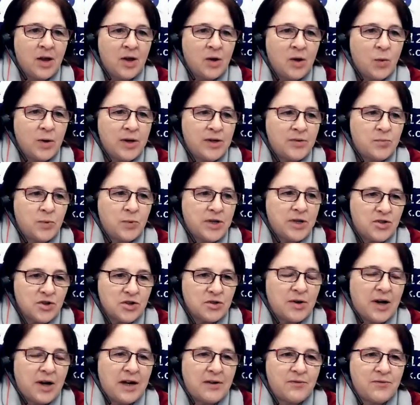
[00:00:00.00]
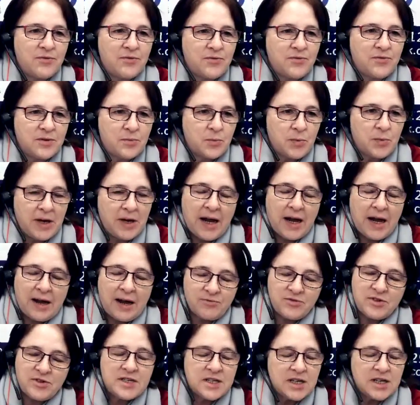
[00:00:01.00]
We
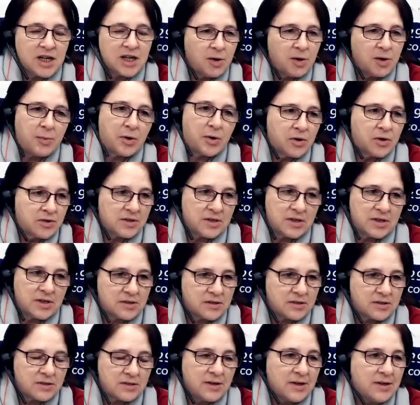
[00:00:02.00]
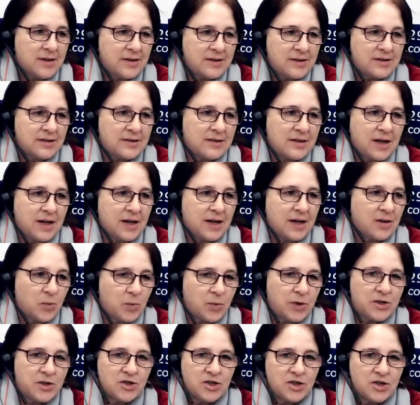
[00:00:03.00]
have the tick boxes to say that
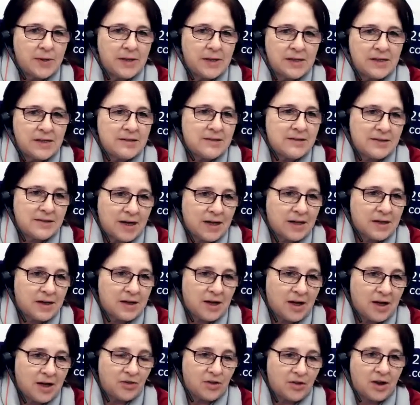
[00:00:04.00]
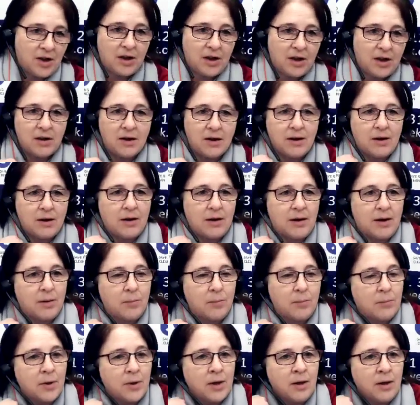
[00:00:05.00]
we're doing this, that, and the other
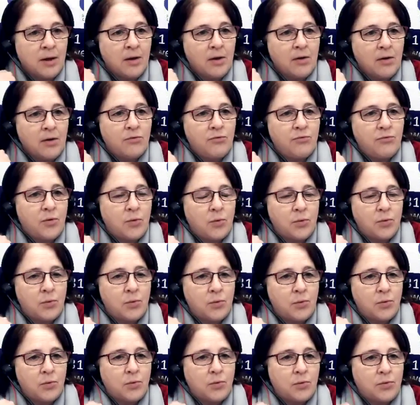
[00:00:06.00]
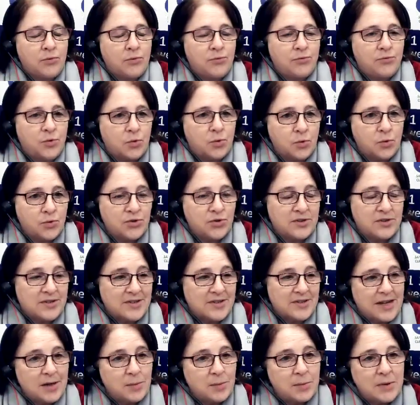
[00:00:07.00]
for
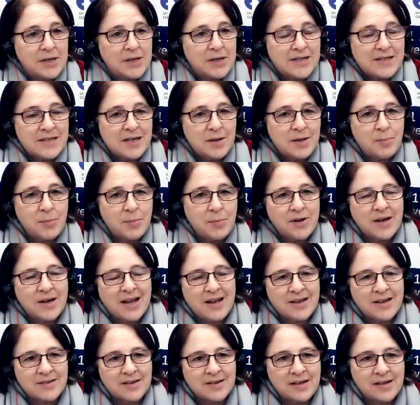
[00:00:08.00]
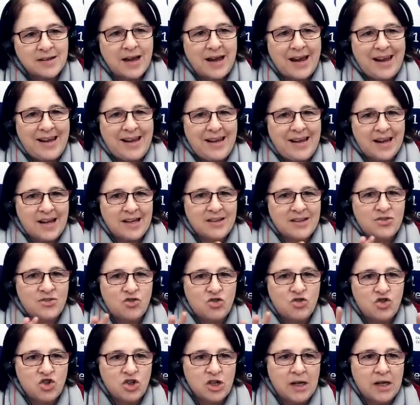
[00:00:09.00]
sustainability, but as an
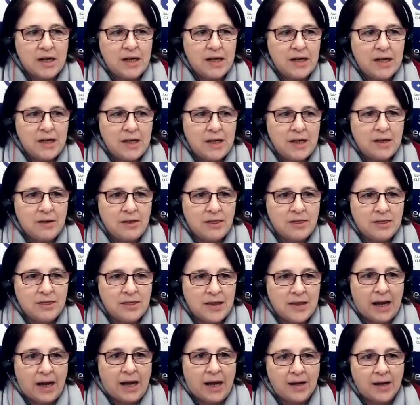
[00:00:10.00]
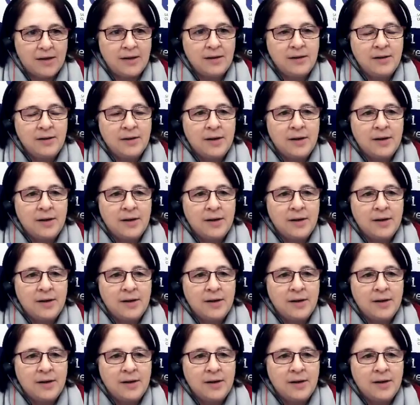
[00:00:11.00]
ESG thing,